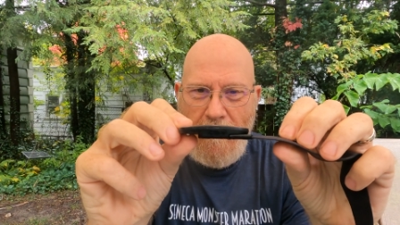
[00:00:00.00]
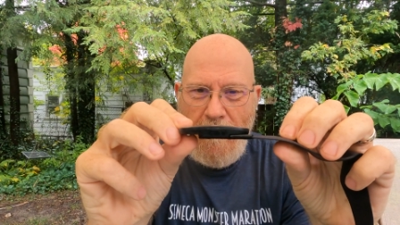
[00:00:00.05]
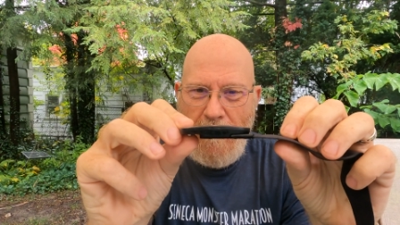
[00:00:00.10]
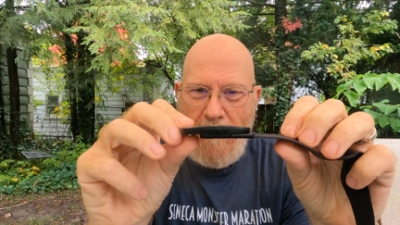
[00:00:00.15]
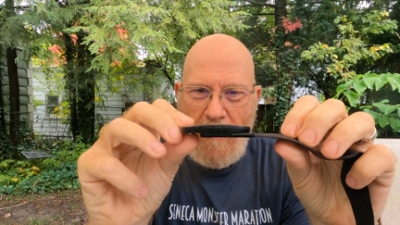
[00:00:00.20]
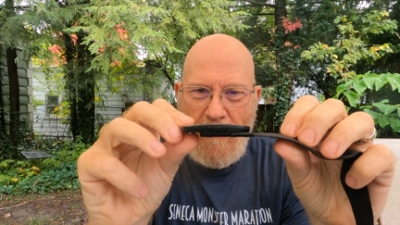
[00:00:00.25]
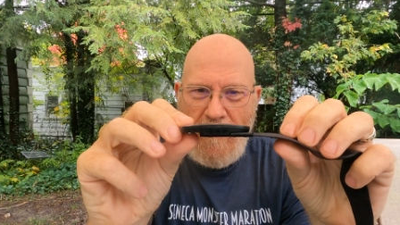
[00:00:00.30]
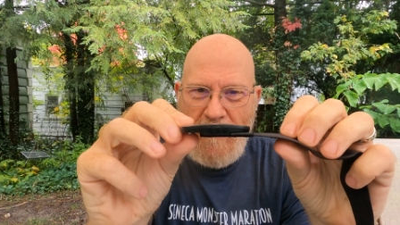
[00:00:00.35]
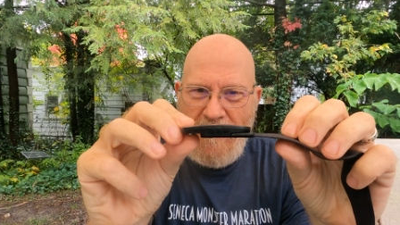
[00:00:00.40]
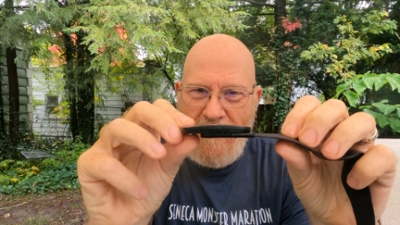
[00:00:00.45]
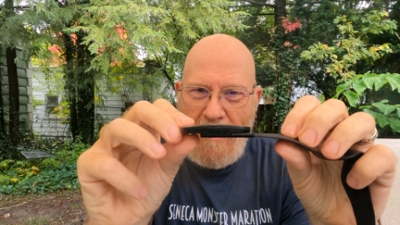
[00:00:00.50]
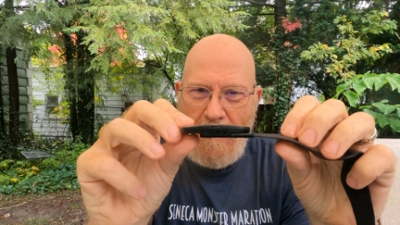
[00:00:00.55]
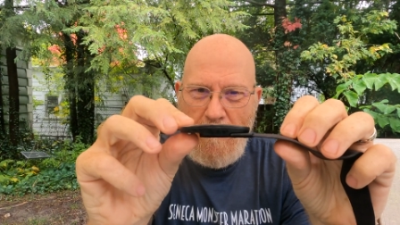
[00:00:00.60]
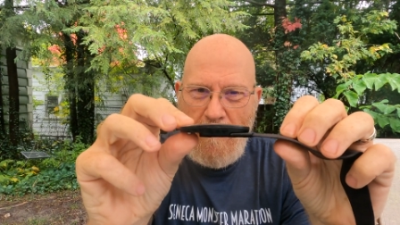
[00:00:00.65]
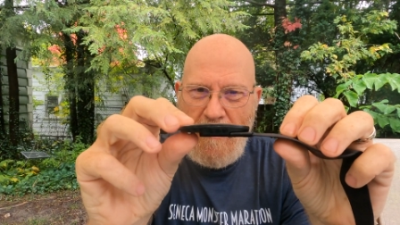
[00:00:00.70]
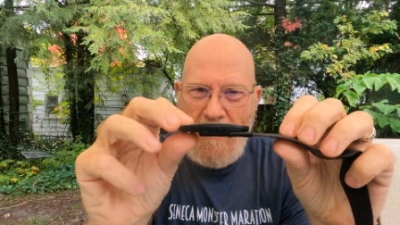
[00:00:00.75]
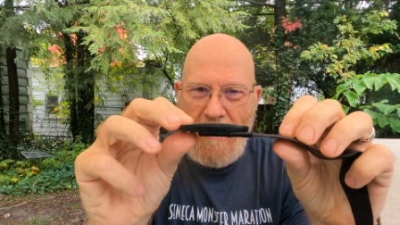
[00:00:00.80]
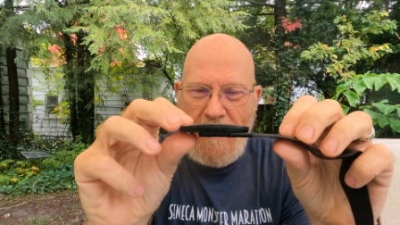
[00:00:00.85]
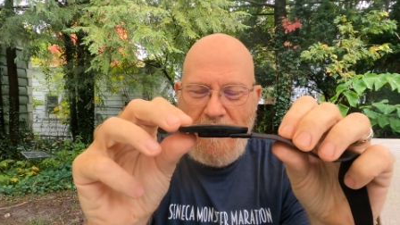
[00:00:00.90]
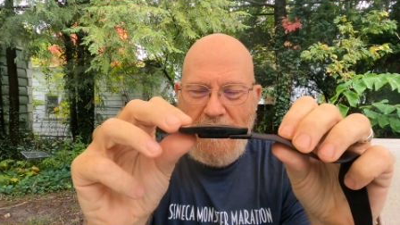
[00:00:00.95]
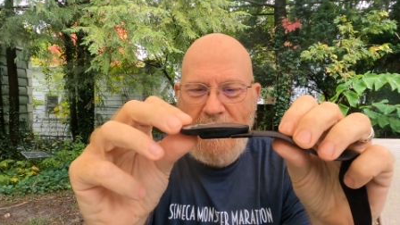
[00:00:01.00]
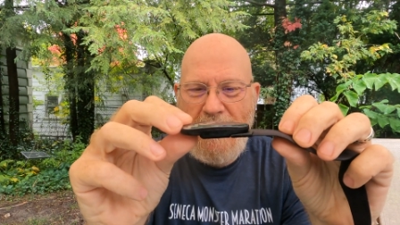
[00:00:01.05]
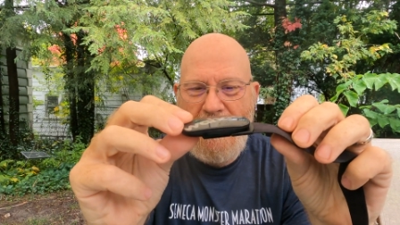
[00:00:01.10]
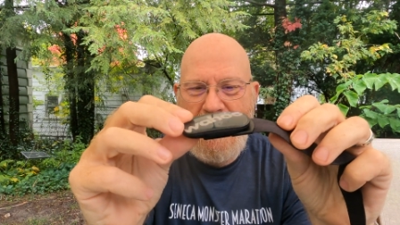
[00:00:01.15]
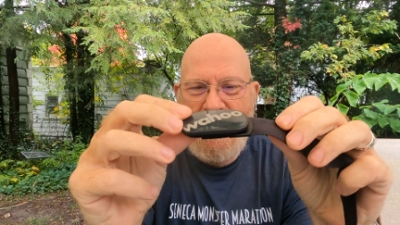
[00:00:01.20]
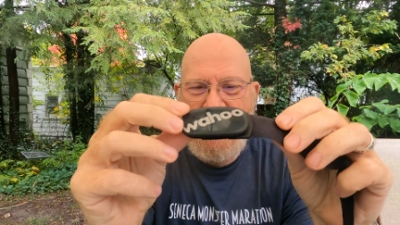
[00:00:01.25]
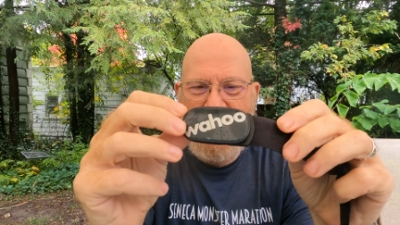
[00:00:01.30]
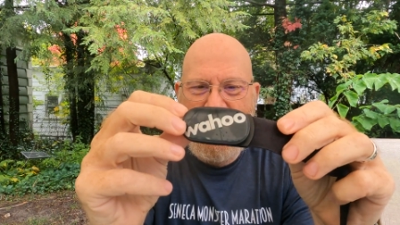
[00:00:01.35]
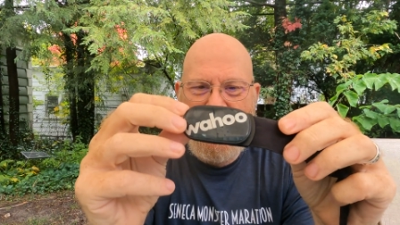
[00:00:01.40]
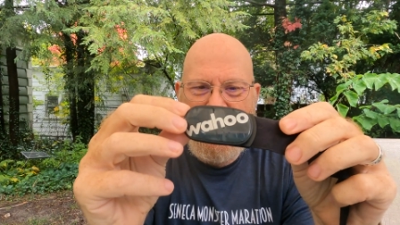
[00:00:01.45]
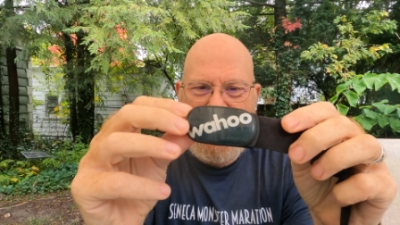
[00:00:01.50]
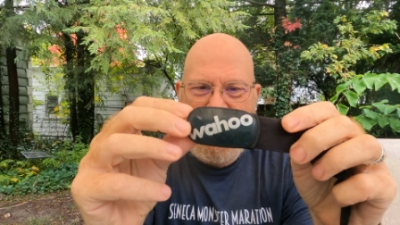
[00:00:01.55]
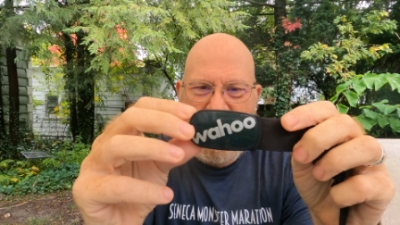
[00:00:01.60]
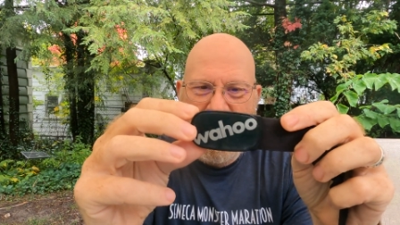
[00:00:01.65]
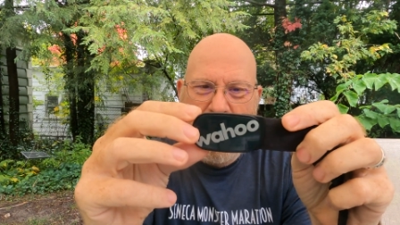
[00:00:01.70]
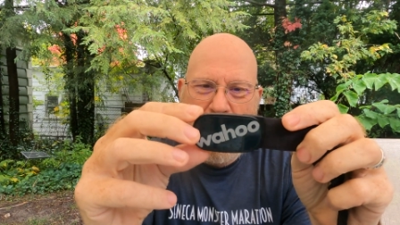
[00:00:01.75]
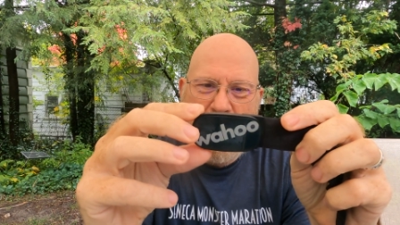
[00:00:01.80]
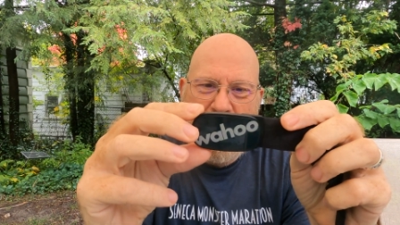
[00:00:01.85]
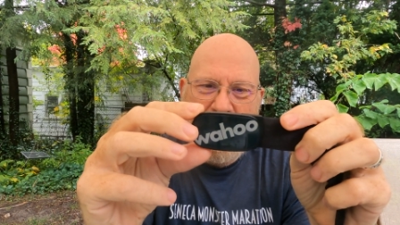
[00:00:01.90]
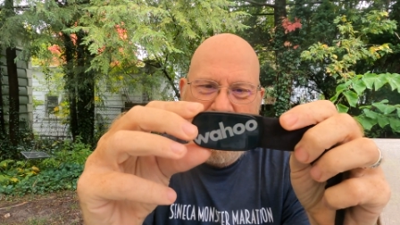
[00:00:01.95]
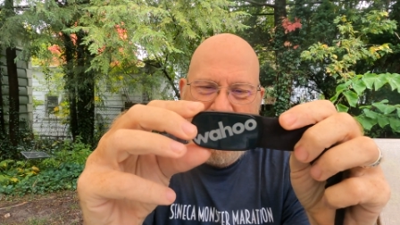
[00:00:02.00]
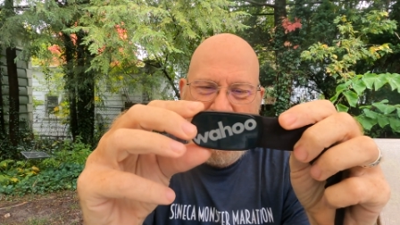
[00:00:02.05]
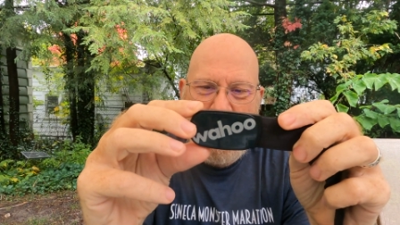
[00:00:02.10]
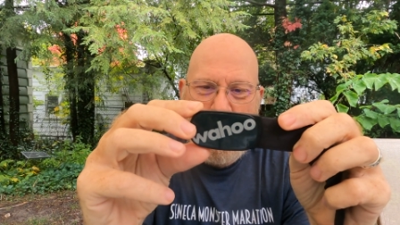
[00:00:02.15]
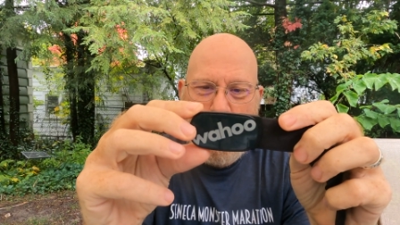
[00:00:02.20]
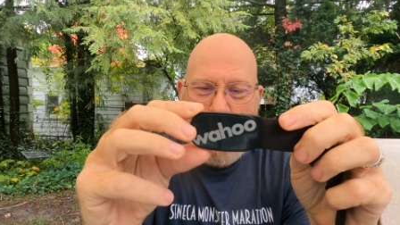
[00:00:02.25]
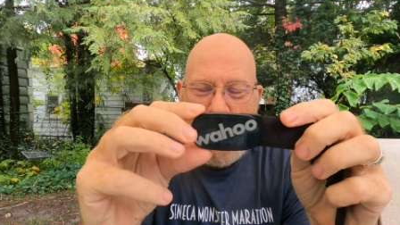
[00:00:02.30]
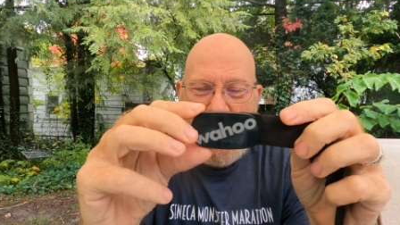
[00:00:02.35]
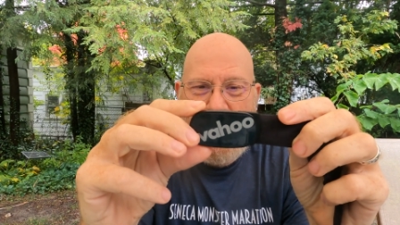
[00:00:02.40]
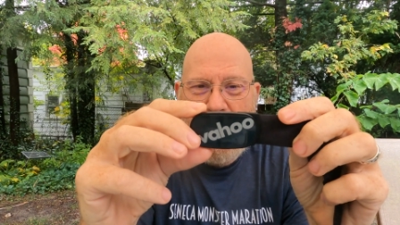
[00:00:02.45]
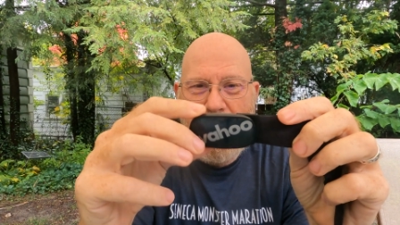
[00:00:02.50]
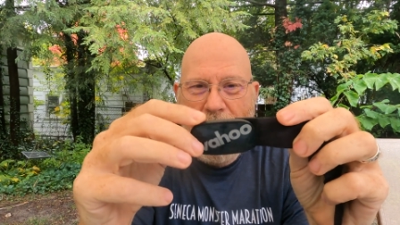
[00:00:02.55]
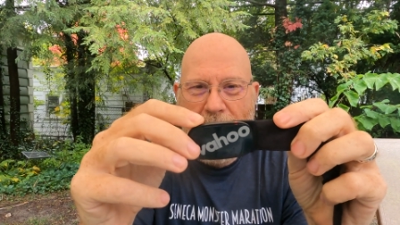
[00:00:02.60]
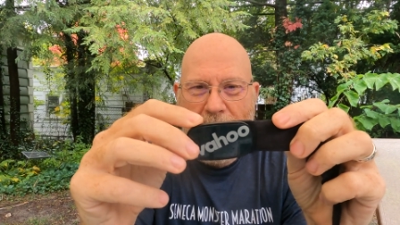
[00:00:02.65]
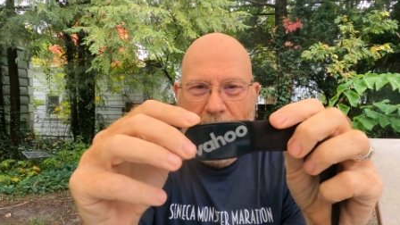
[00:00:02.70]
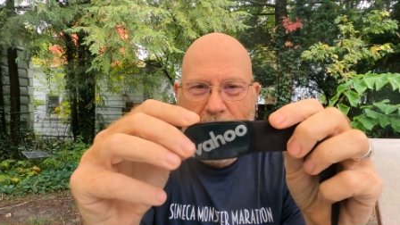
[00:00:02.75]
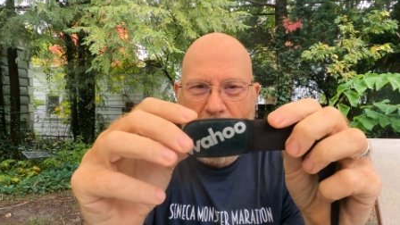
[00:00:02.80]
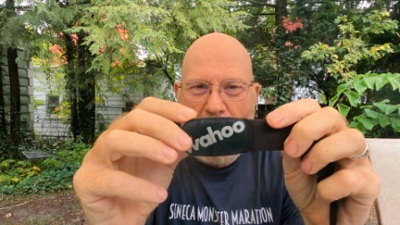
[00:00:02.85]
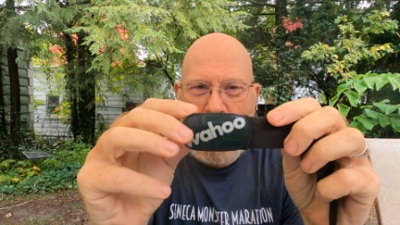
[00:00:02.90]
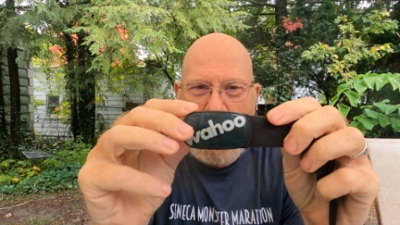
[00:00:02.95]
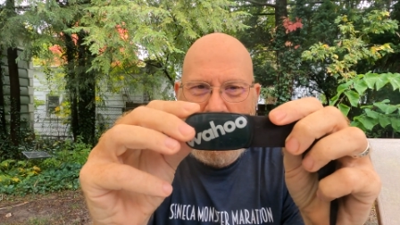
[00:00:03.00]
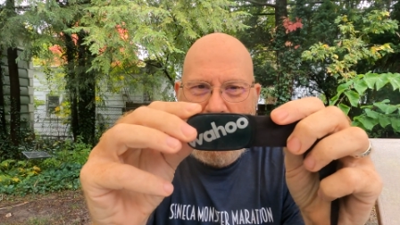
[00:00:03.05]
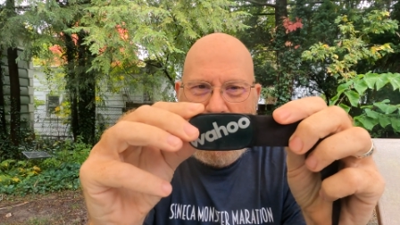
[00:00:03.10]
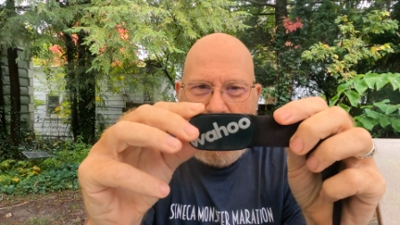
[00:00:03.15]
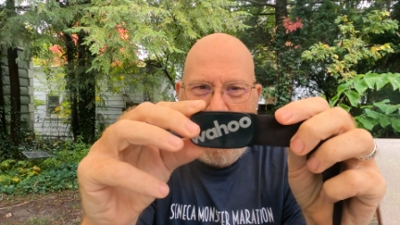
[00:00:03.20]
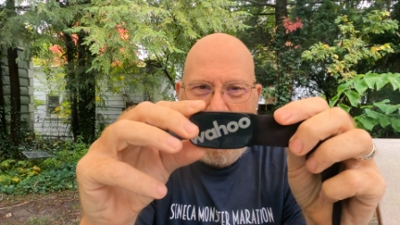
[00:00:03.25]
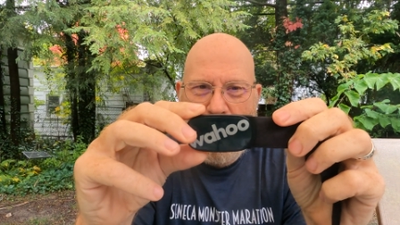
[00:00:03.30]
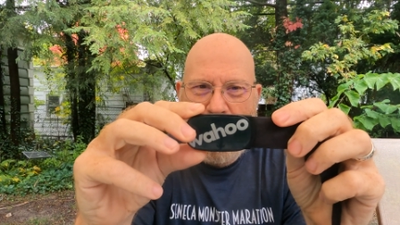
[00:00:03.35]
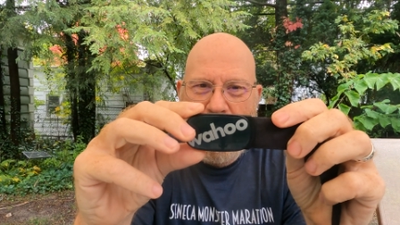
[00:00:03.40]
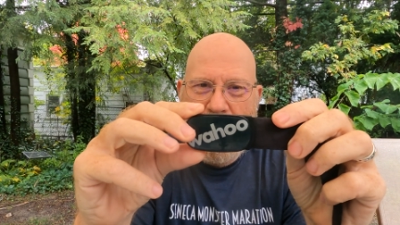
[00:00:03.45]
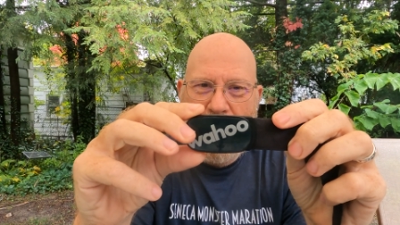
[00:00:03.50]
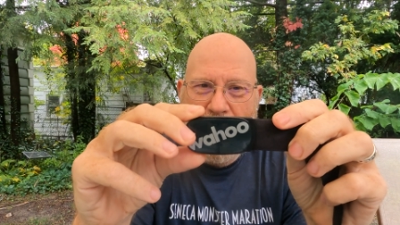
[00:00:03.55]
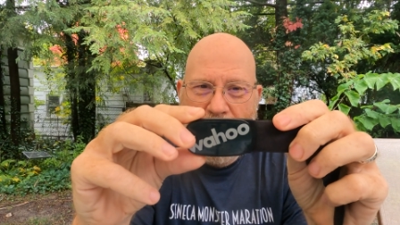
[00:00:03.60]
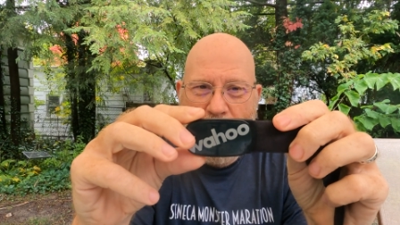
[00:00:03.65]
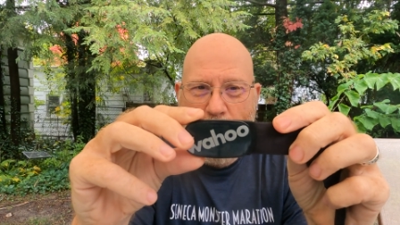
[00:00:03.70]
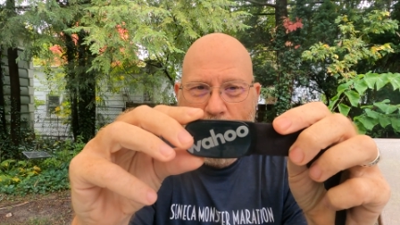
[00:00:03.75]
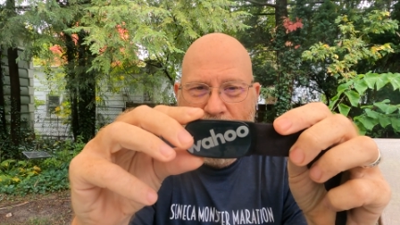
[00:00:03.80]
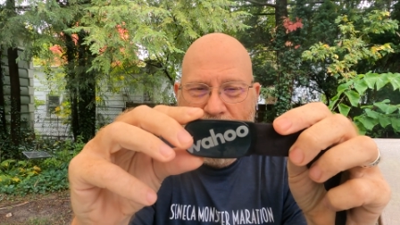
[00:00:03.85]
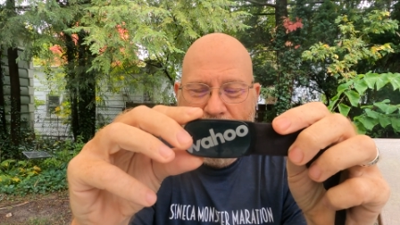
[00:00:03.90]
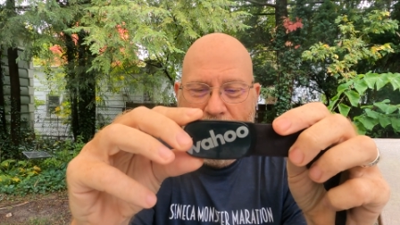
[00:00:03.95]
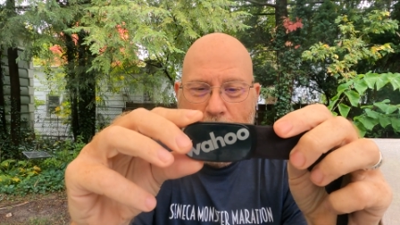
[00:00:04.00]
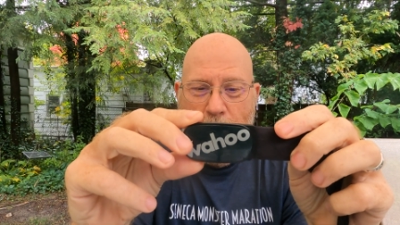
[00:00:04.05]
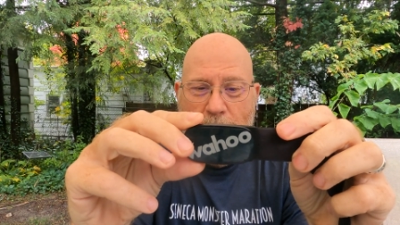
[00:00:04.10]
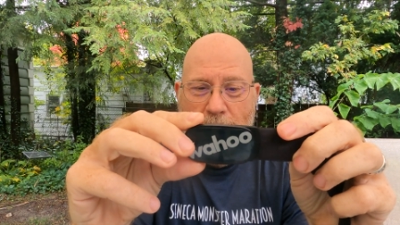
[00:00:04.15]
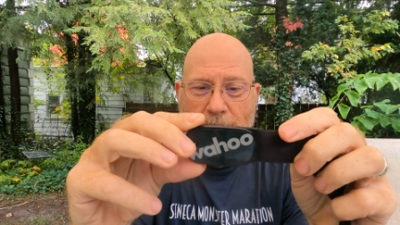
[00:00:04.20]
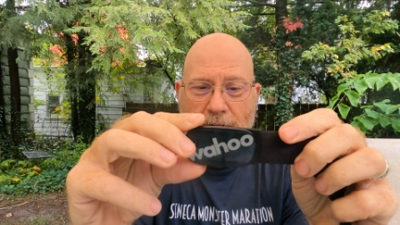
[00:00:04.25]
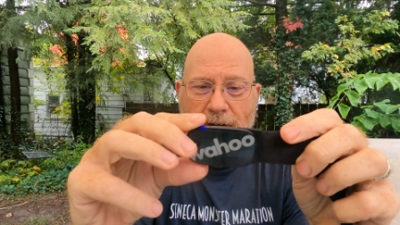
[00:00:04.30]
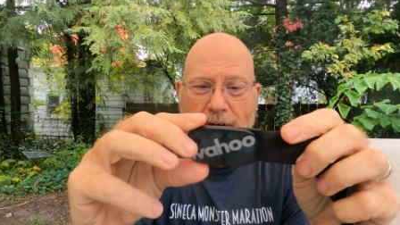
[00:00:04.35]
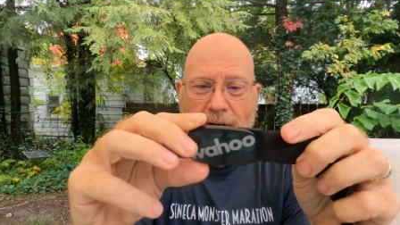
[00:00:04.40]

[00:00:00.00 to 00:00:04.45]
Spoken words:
about the same thickness, and it's about the same weight, even though they advertised it was slimmer